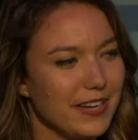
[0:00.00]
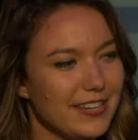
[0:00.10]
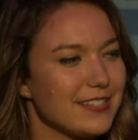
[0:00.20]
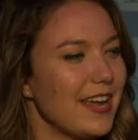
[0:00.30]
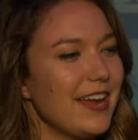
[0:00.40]

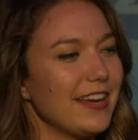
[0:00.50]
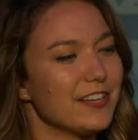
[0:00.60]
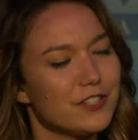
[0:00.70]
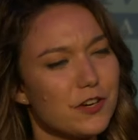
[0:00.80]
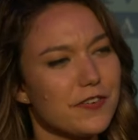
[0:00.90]
is a
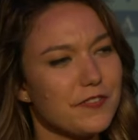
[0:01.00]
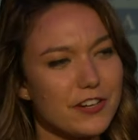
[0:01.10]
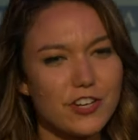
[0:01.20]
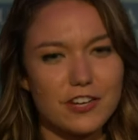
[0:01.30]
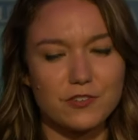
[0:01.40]
conservative
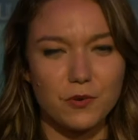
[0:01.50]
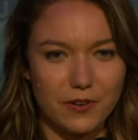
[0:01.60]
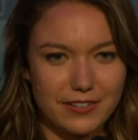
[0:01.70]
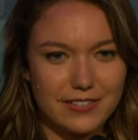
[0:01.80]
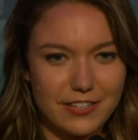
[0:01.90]
educational
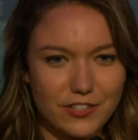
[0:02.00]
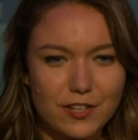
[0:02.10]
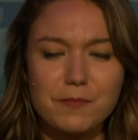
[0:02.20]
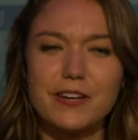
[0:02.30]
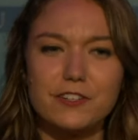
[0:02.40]
organization
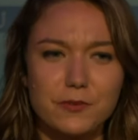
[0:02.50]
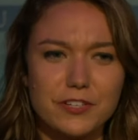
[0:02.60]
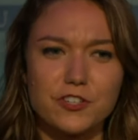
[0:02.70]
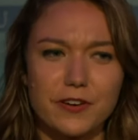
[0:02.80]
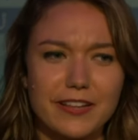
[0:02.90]
committed to
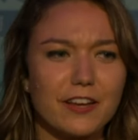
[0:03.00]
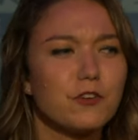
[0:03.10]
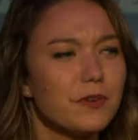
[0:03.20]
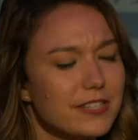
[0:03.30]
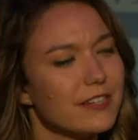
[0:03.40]
ensuring that
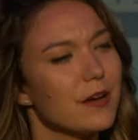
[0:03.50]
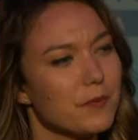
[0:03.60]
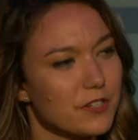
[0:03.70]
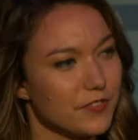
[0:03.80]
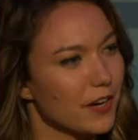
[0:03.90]
increasing
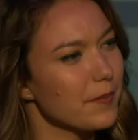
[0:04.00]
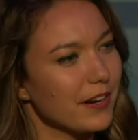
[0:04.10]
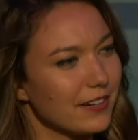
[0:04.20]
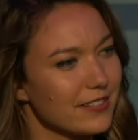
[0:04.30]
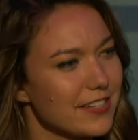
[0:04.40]
numbers of young
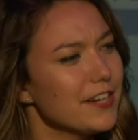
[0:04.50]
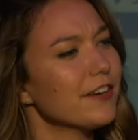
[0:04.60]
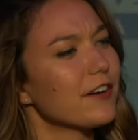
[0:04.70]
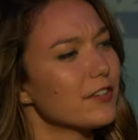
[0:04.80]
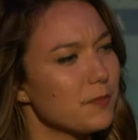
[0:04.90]
Americans hear
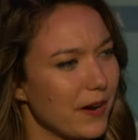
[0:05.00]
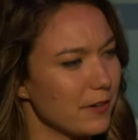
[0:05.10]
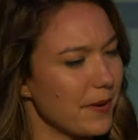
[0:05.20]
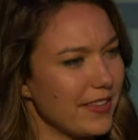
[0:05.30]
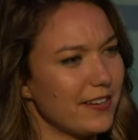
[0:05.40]
and are
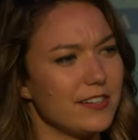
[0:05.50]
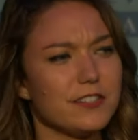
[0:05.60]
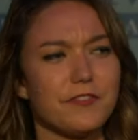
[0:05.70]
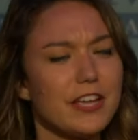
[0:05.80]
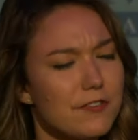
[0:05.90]
inspired by the
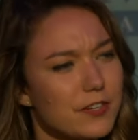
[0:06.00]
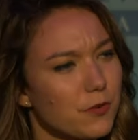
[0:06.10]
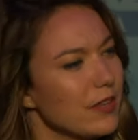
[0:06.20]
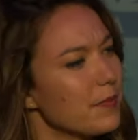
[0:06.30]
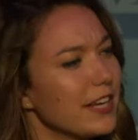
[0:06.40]
ideas of
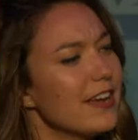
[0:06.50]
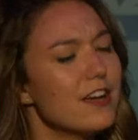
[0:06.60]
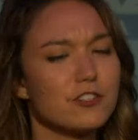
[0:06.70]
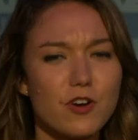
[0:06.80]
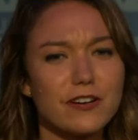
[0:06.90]
individual liberty,
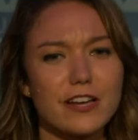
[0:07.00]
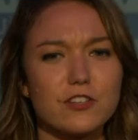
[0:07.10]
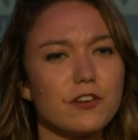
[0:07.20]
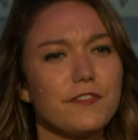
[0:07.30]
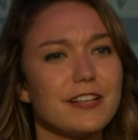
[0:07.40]
strong
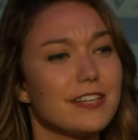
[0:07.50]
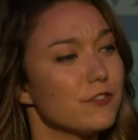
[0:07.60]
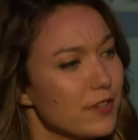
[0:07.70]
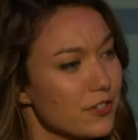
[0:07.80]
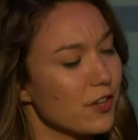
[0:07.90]
national defense, and
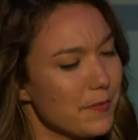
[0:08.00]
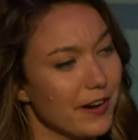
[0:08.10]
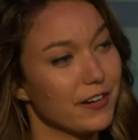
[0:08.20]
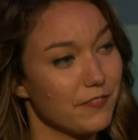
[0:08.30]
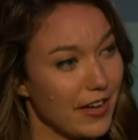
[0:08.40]
traditional
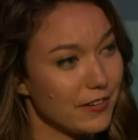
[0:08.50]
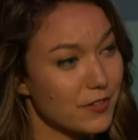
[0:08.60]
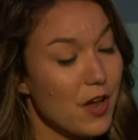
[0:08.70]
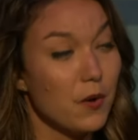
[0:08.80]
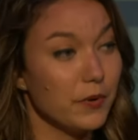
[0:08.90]
American values.
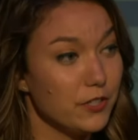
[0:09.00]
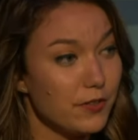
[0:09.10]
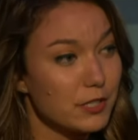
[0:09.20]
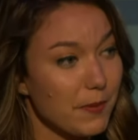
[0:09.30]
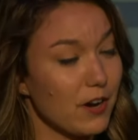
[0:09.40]
We do
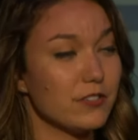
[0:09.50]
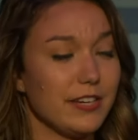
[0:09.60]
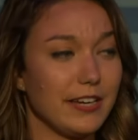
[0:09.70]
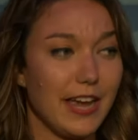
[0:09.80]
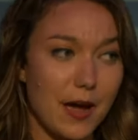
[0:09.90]
this by
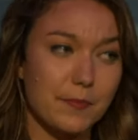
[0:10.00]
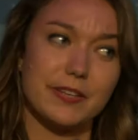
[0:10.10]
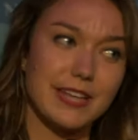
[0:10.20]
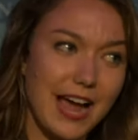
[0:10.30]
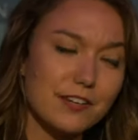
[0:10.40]
hosting
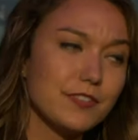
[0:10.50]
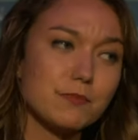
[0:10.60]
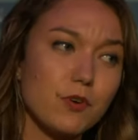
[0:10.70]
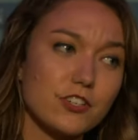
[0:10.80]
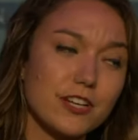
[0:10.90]
campus
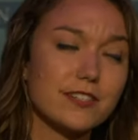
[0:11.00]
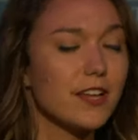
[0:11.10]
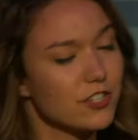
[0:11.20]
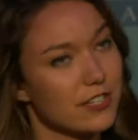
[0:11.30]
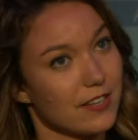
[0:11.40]
activism projects
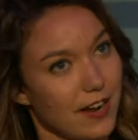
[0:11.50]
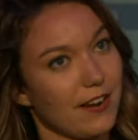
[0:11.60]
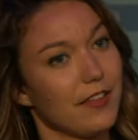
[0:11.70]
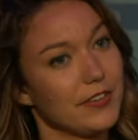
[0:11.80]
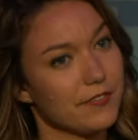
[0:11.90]
such as the 9
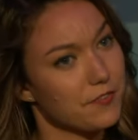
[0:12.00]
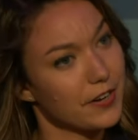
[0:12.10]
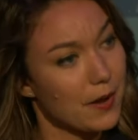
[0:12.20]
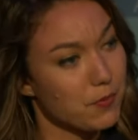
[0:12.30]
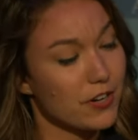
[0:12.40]
11 Never
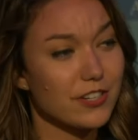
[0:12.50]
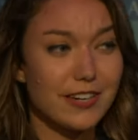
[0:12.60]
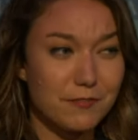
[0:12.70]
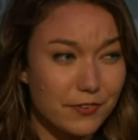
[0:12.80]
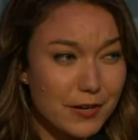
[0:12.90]
Forget Project
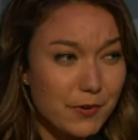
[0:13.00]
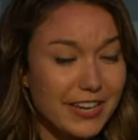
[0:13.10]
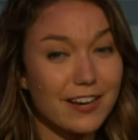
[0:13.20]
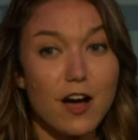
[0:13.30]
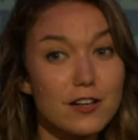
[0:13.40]
and Freedom
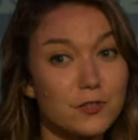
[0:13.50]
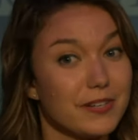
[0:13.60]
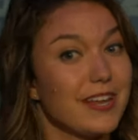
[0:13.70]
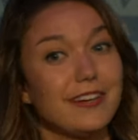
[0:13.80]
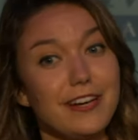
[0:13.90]
Week, and also
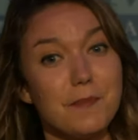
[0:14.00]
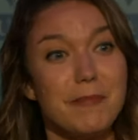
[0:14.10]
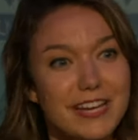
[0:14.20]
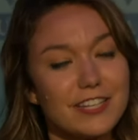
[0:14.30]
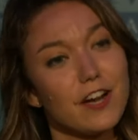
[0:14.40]
attending
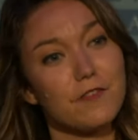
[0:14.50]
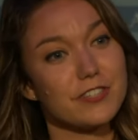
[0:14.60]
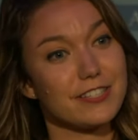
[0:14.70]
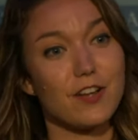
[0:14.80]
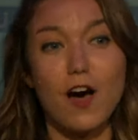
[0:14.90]
amazing
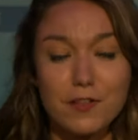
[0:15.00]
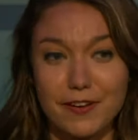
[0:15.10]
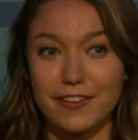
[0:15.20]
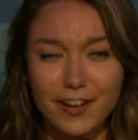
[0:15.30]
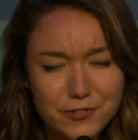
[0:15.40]
conferences all
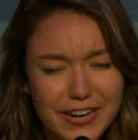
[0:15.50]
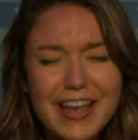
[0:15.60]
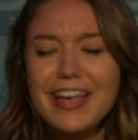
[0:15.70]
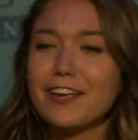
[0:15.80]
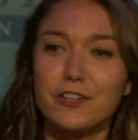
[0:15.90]
around the country,
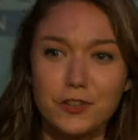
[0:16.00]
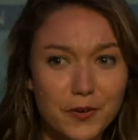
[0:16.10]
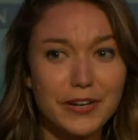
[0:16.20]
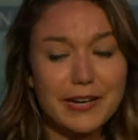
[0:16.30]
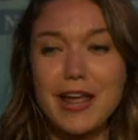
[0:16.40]

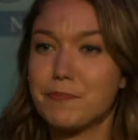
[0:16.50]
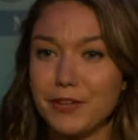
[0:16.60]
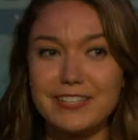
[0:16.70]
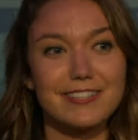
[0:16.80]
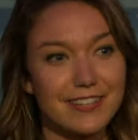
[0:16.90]
including at
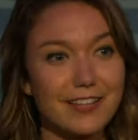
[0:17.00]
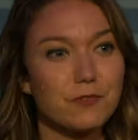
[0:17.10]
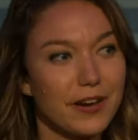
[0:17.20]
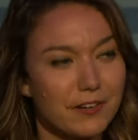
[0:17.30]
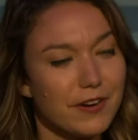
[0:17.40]
places like
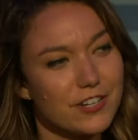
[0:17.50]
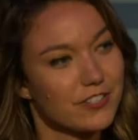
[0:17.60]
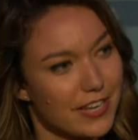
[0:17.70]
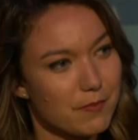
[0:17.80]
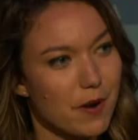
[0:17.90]
the Reagan Ranch
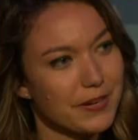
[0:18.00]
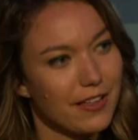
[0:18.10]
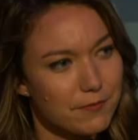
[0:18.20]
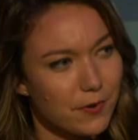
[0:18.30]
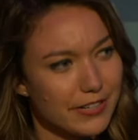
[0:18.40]
in Santa Barbara,
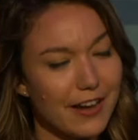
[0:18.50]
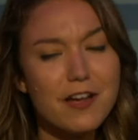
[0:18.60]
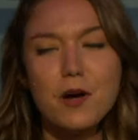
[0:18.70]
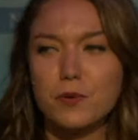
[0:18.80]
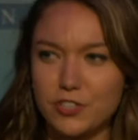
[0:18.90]
California.
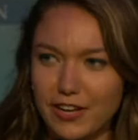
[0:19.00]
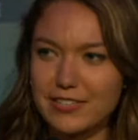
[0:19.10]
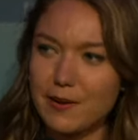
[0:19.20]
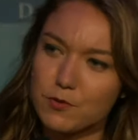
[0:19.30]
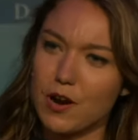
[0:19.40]
Would you like
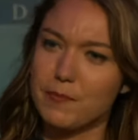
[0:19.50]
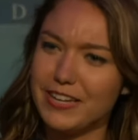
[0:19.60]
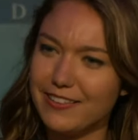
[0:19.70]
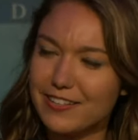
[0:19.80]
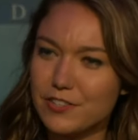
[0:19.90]
to come to our
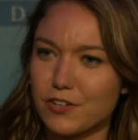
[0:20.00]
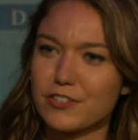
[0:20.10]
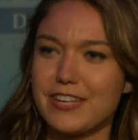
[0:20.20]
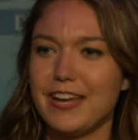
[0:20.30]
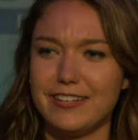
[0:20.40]
meeting this
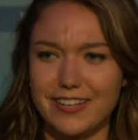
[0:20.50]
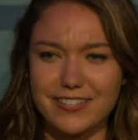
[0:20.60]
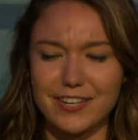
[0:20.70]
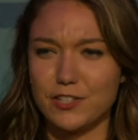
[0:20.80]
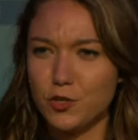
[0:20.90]
Thursday in
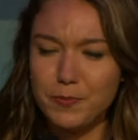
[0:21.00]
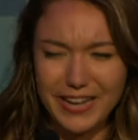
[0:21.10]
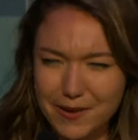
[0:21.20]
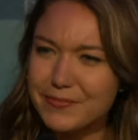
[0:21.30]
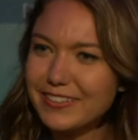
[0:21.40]
Dixon at 2
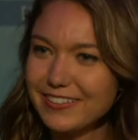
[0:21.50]
p.m.?